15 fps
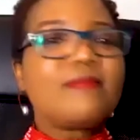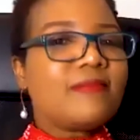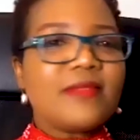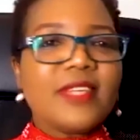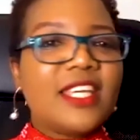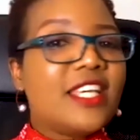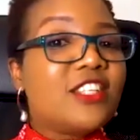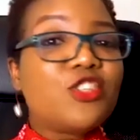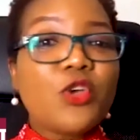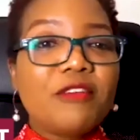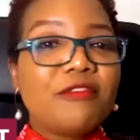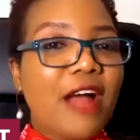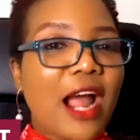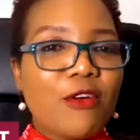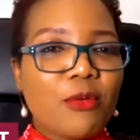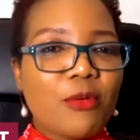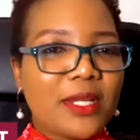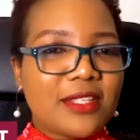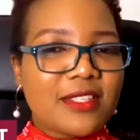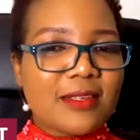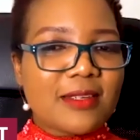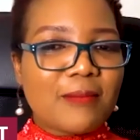is your
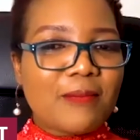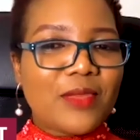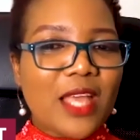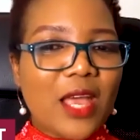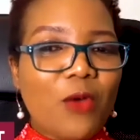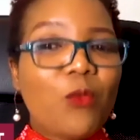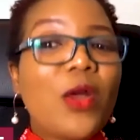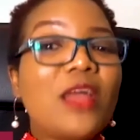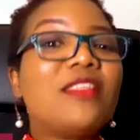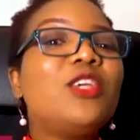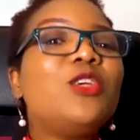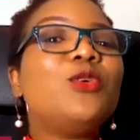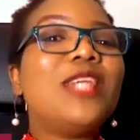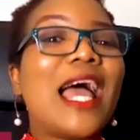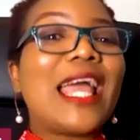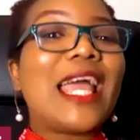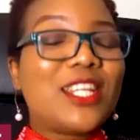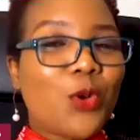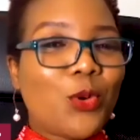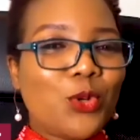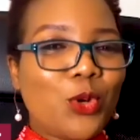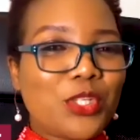environment. Whether you like it
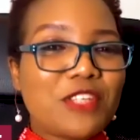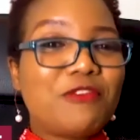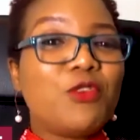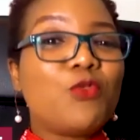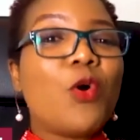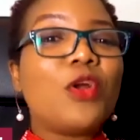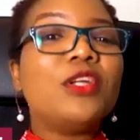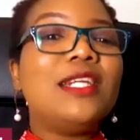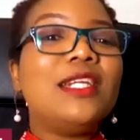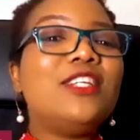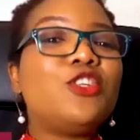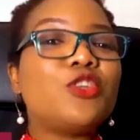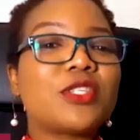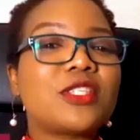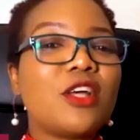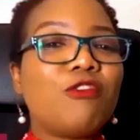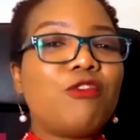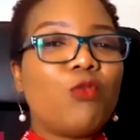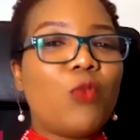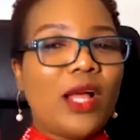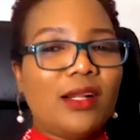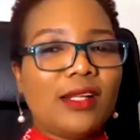or not, if you want to lead yourself
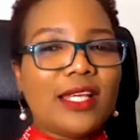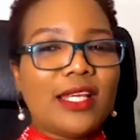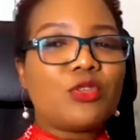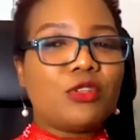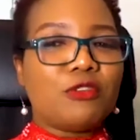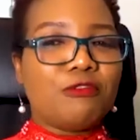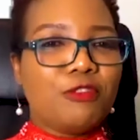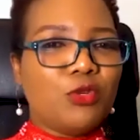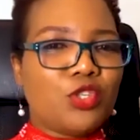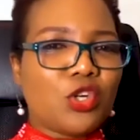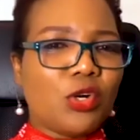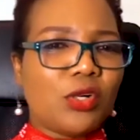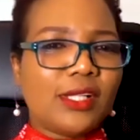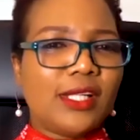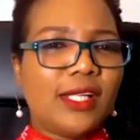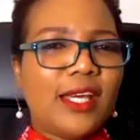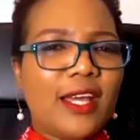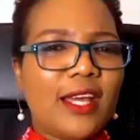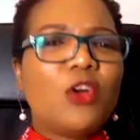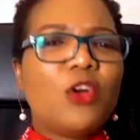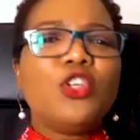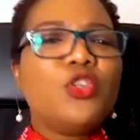well into the future,
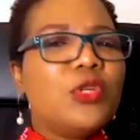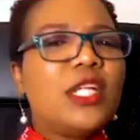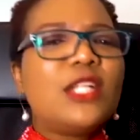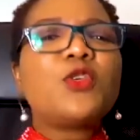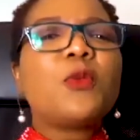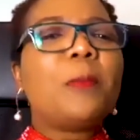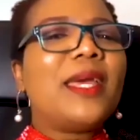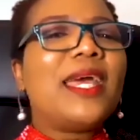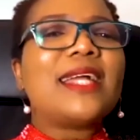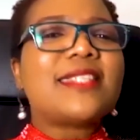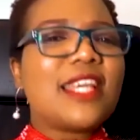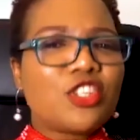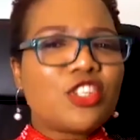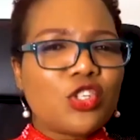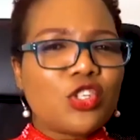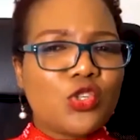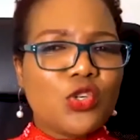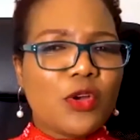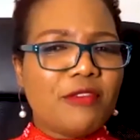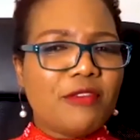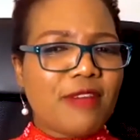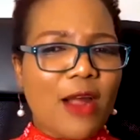you need to pay attention to your
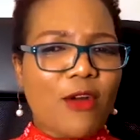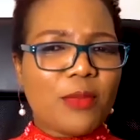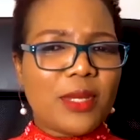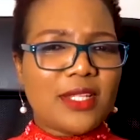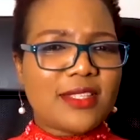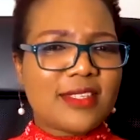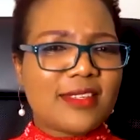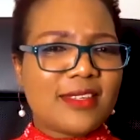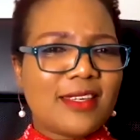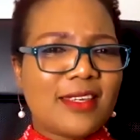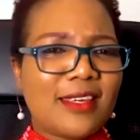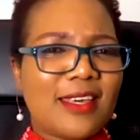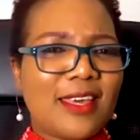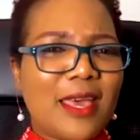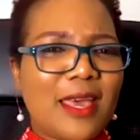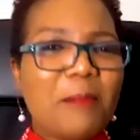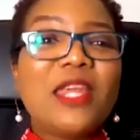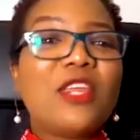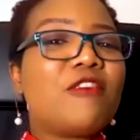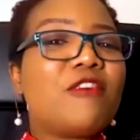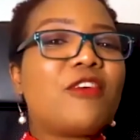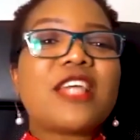environment.
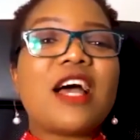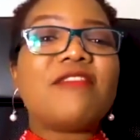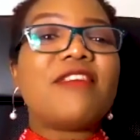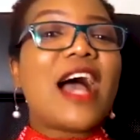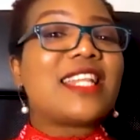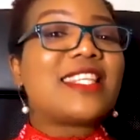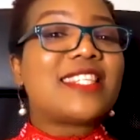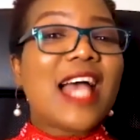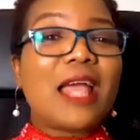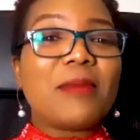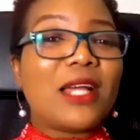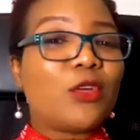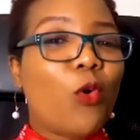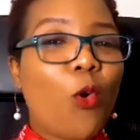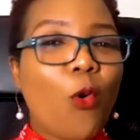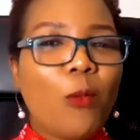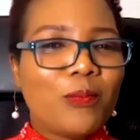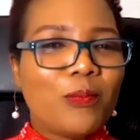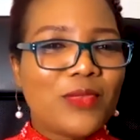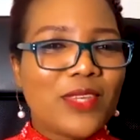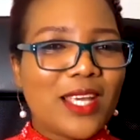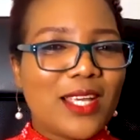Many of us have had time at home
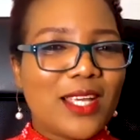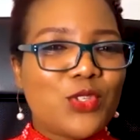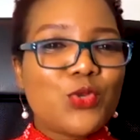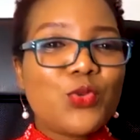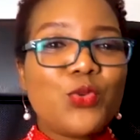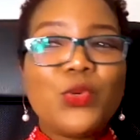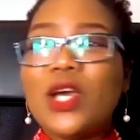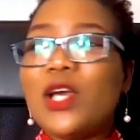to